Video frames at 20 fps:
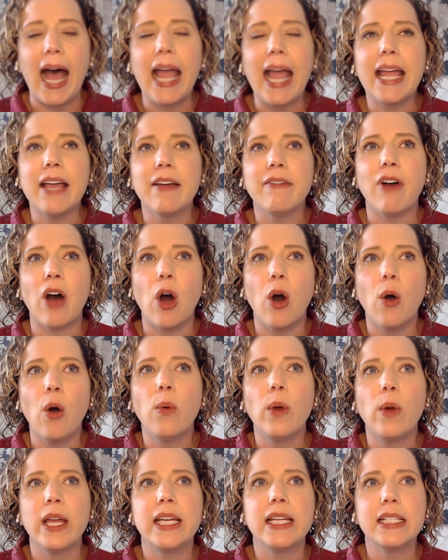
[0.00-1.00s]
I have
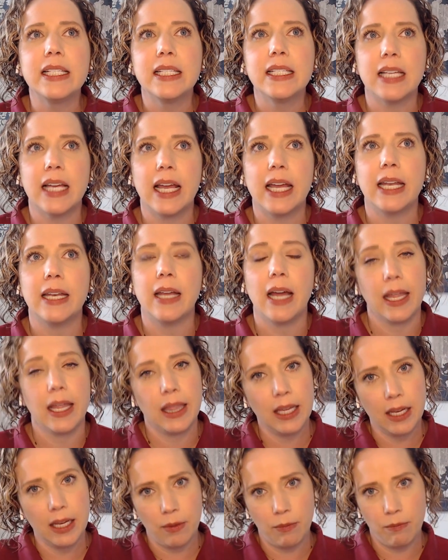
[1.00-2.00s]
always, and
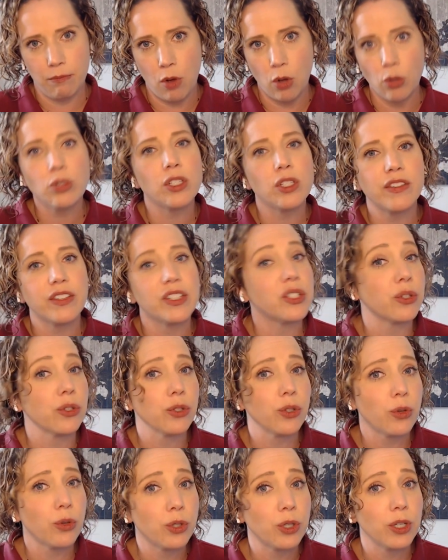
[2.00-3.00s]
I think most of
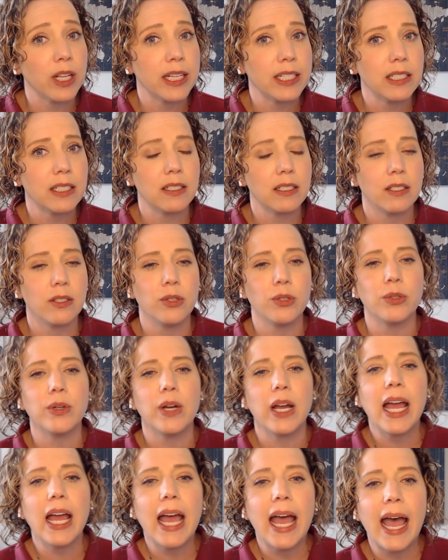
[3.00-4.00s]
us are socialized
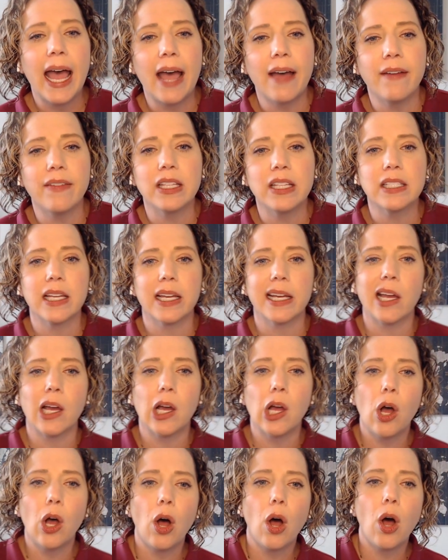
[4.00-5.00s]
to have this like